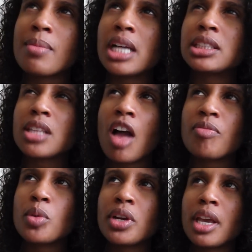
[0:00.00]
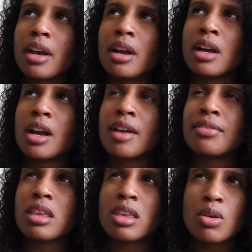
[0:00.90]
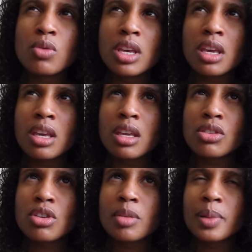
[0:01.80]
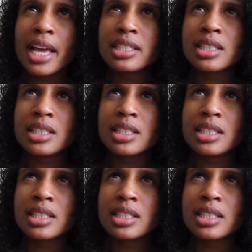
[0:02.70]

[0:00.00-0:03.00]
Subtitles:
my sophomore year of uni took place.